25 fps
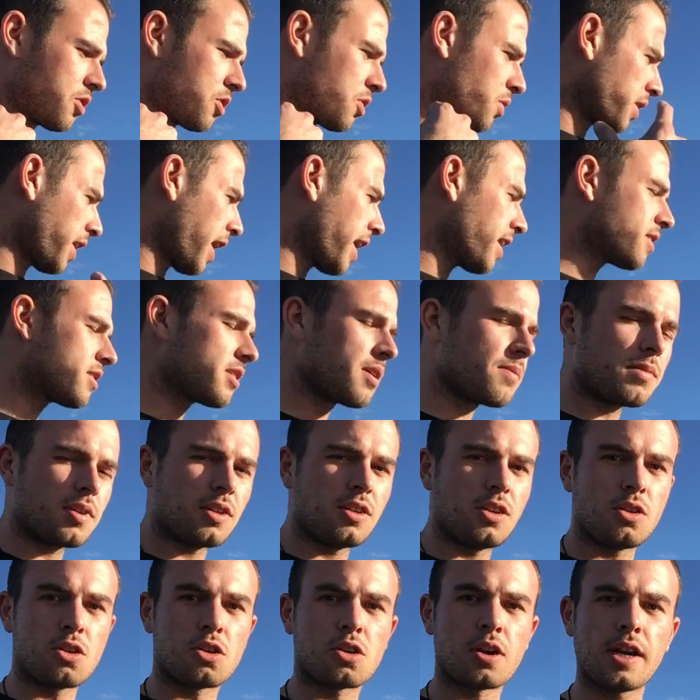create
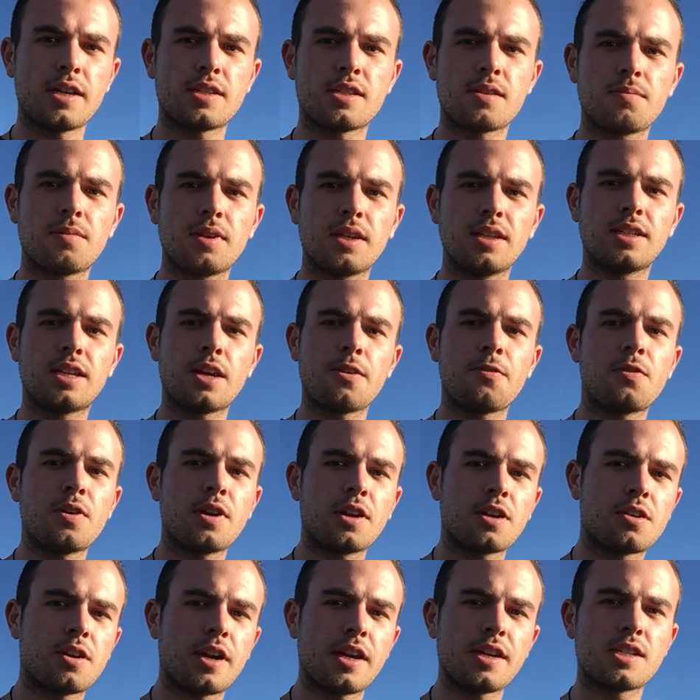something new, create something
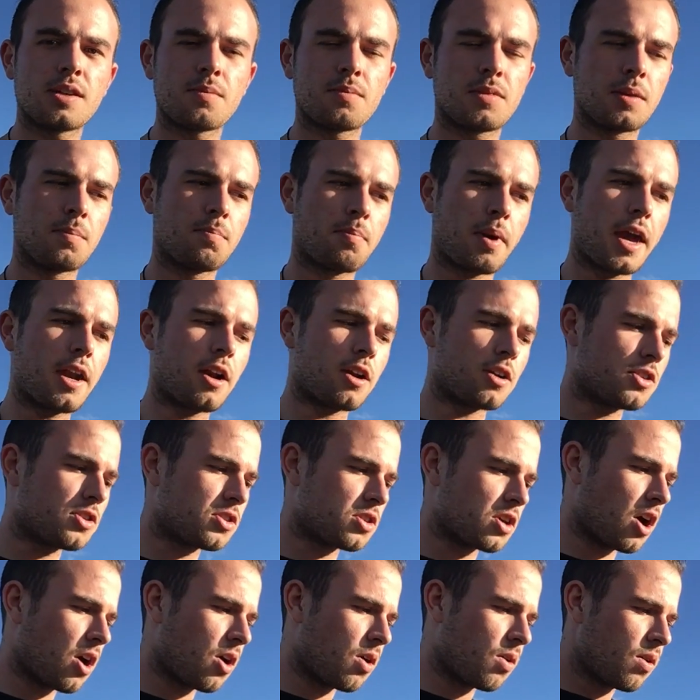different, and create something better.
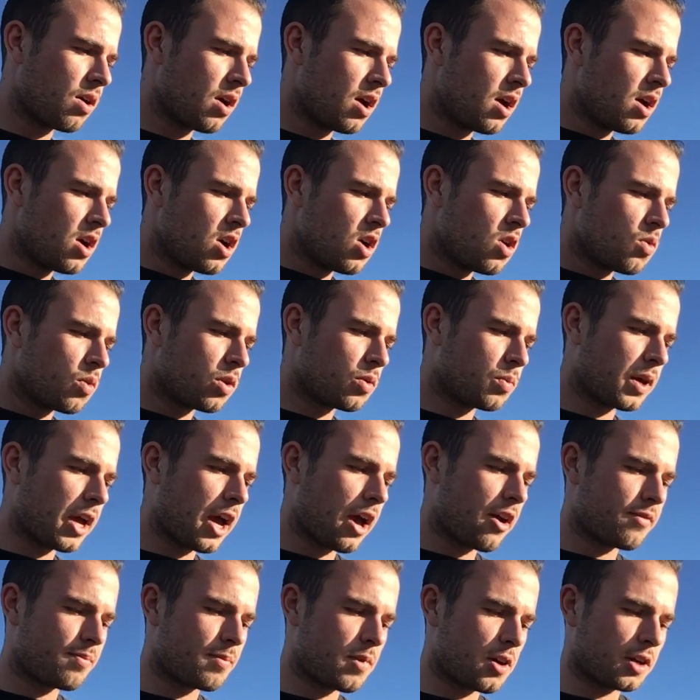So when we
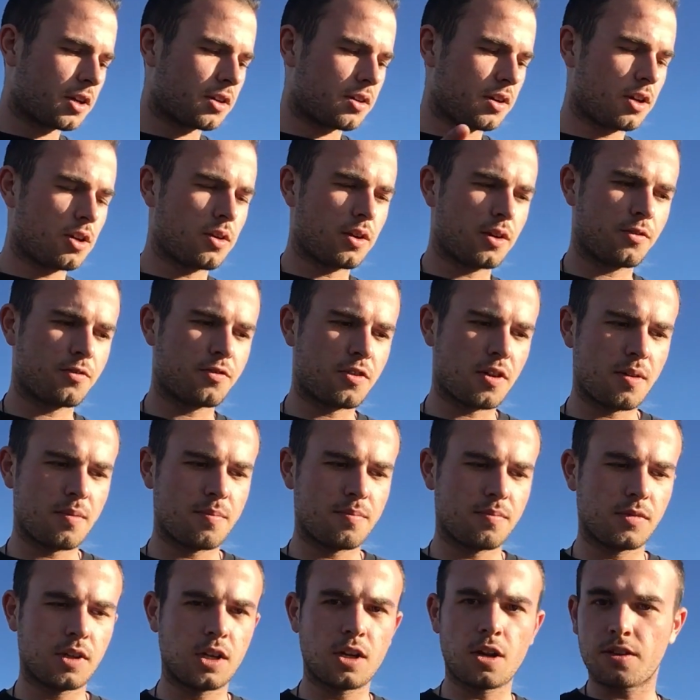have Mercury going
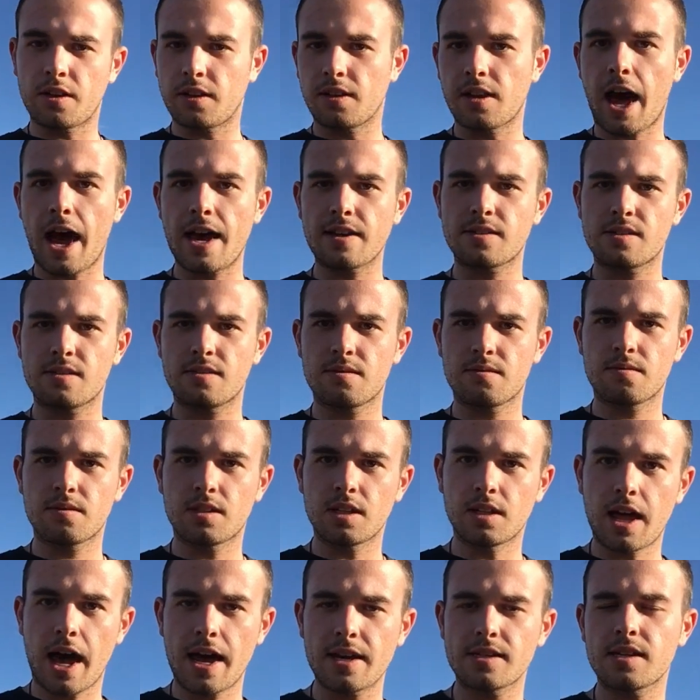from, you know, the last
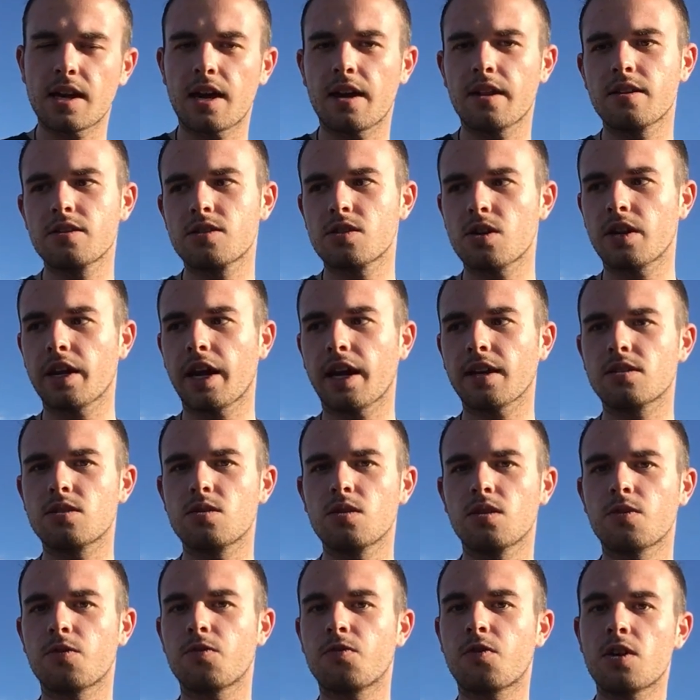sign of the zodiac
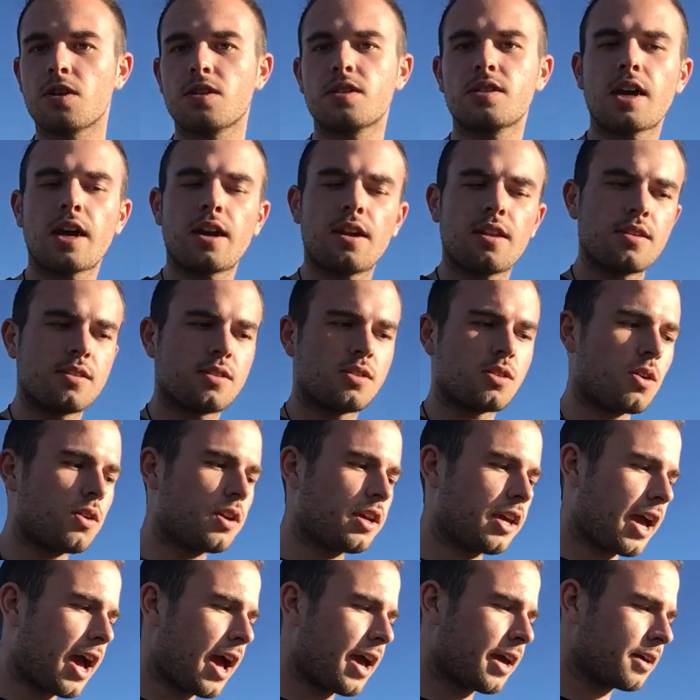to the first sign of the
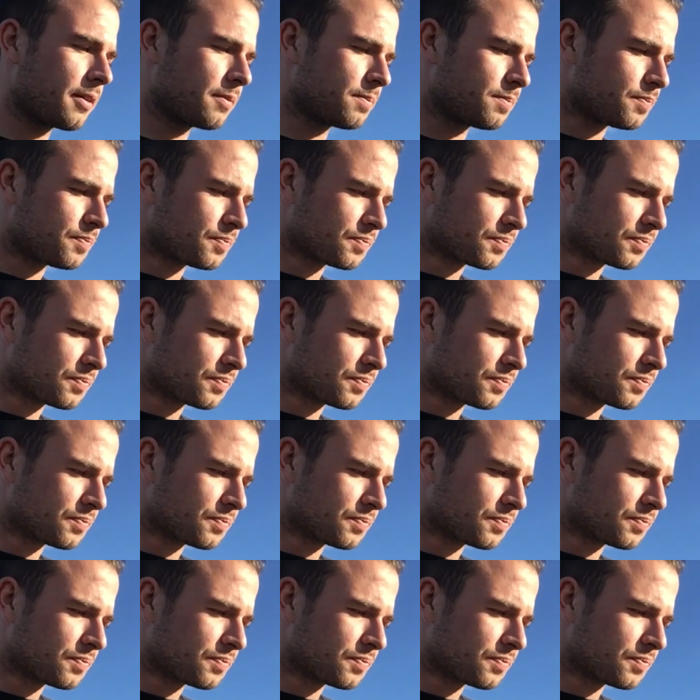zodiac,